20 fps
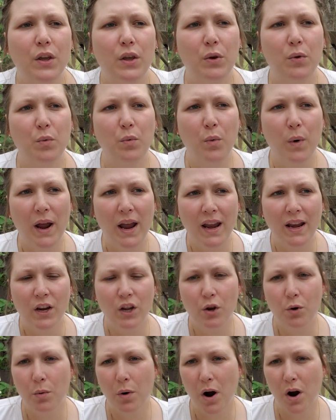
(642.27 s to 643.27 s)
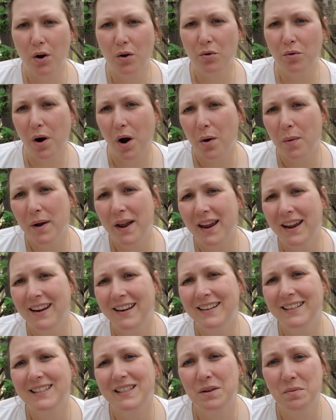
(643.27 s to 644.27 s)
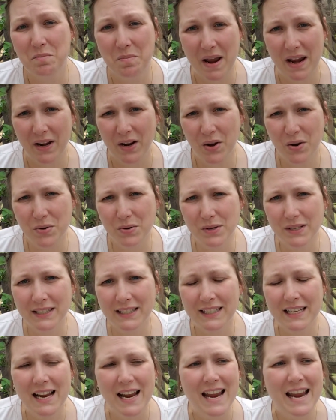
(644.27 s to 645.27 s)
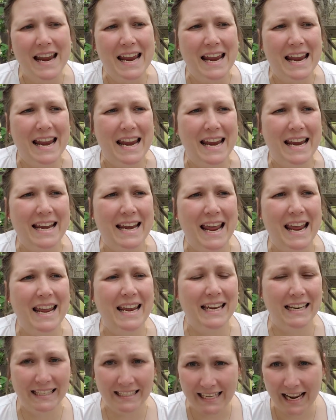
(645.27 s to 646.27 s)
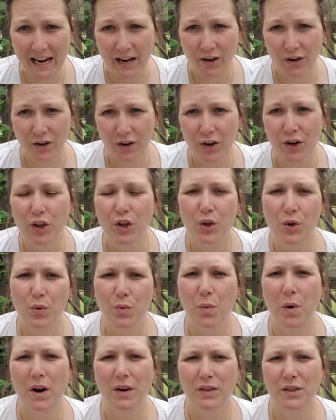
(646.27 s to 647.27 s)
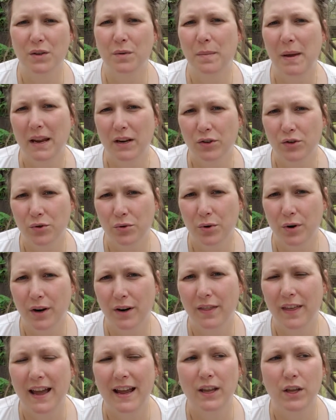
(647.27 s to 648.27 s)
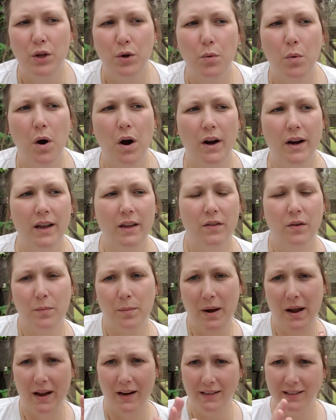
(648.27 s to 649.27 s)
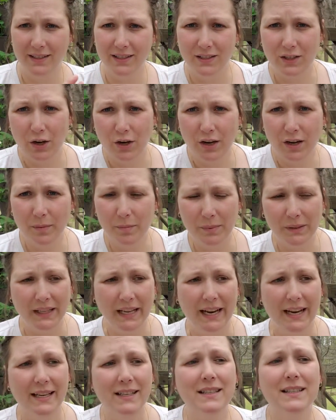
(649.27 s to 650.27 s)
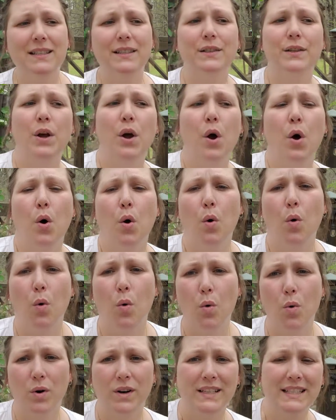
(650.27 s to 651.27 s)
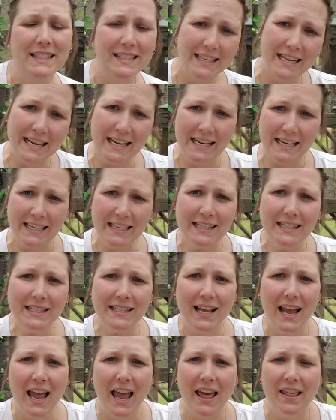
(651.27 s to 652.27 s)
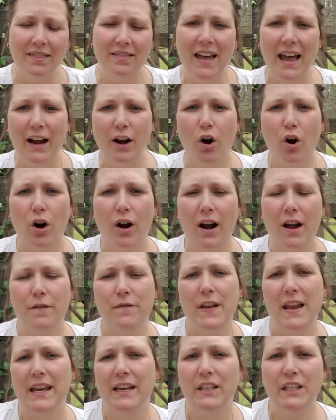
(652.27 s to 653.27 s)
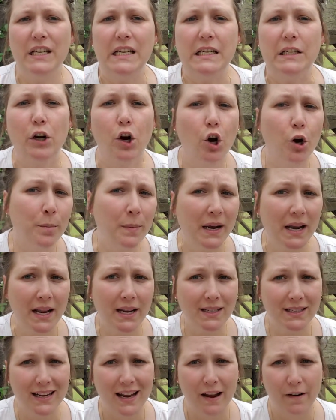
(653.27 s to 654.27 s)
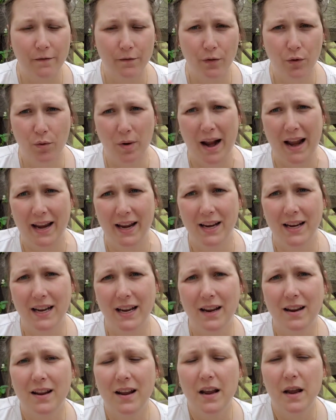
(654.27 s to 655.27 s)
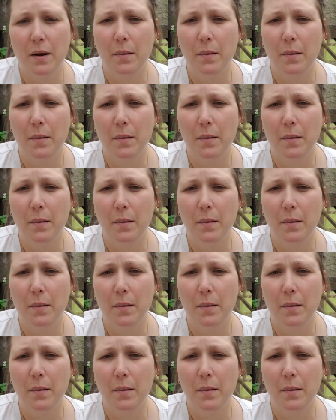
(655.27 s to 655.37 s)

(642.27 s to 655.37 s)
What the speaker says: When you are growing tomatoes in a container, you want to make sure that you are either buying started plants or seeds that are of a determinate variety.